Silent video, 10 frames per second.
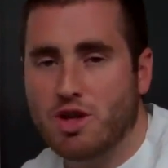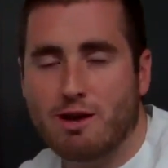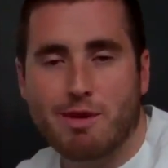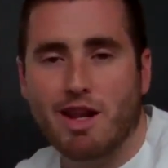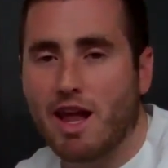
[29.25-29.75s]
You
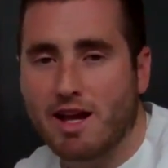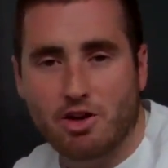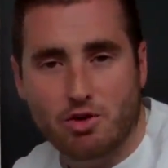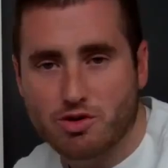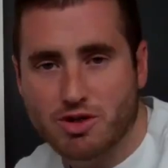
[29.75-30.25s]
had to be a
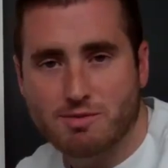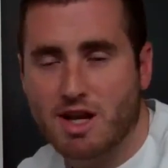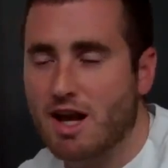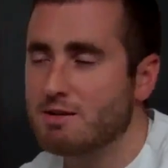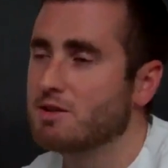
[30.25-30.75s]
landowner
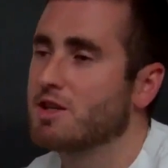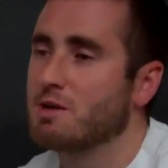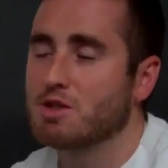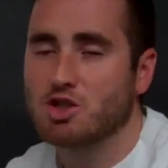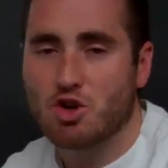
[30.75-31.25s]
sometimes
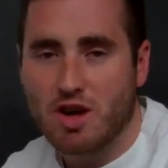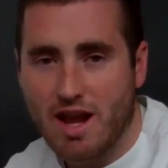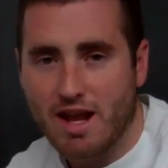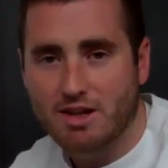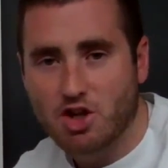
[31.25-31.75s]
a certain
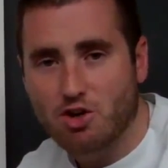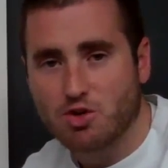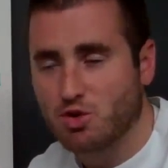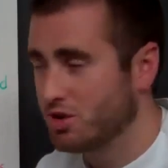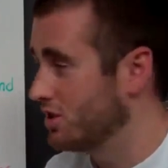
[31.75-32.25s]
age, all
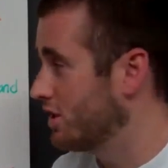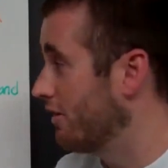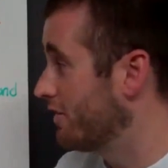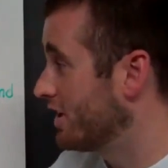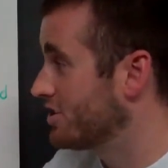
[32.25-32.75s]
sorts of
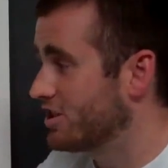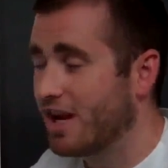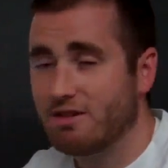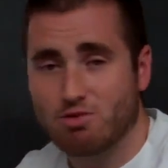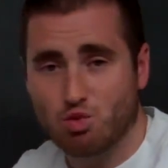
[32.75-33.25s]
stuff. In each
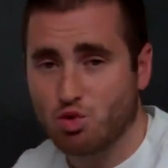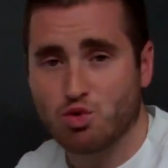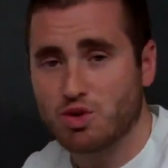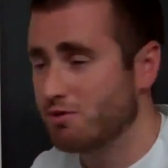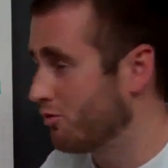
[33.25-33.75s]
state,
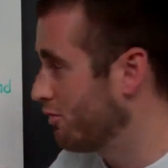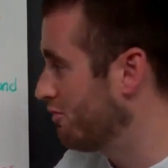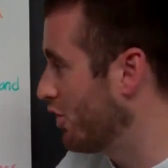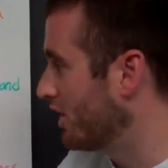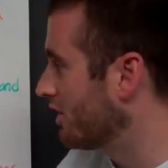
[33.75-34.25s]
rules were different for
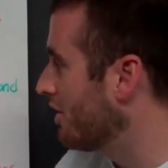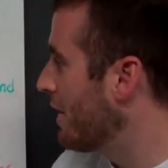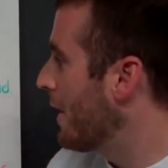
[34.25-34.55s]
voting.